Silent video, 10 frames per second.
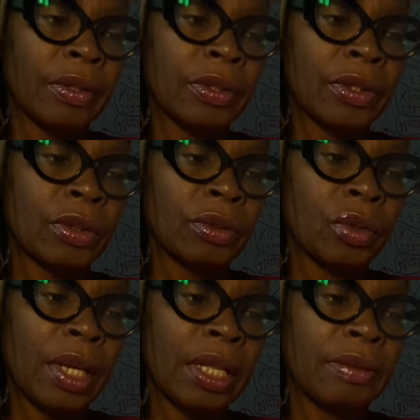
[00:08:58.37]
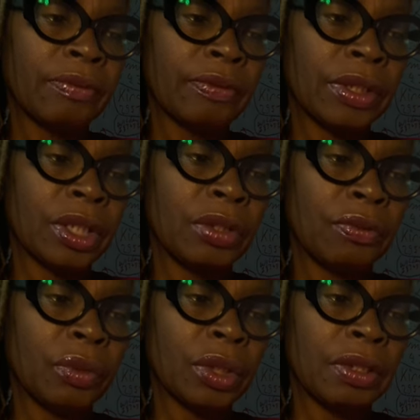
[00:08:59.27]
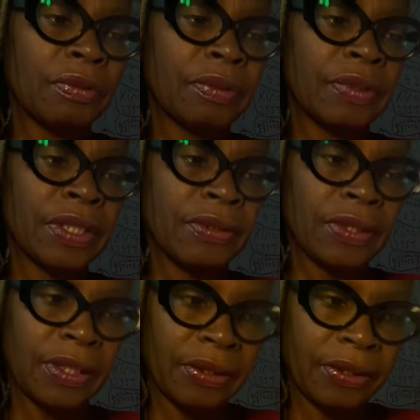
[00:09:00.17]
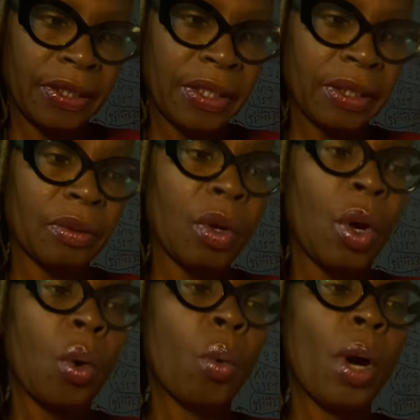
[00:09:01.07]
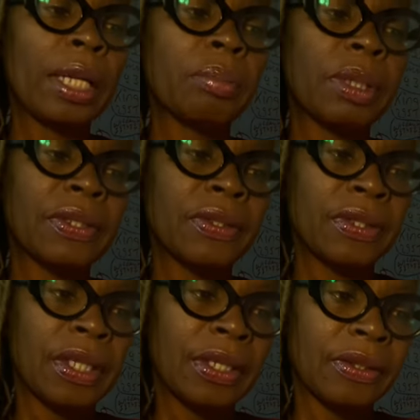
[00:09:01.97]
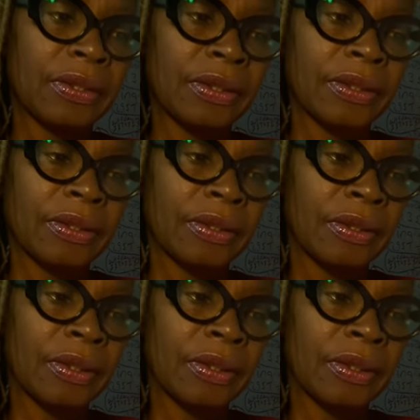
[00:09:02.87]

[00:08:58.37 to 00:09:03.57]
This 12, 13, 14, 15, 16. 1 plus 6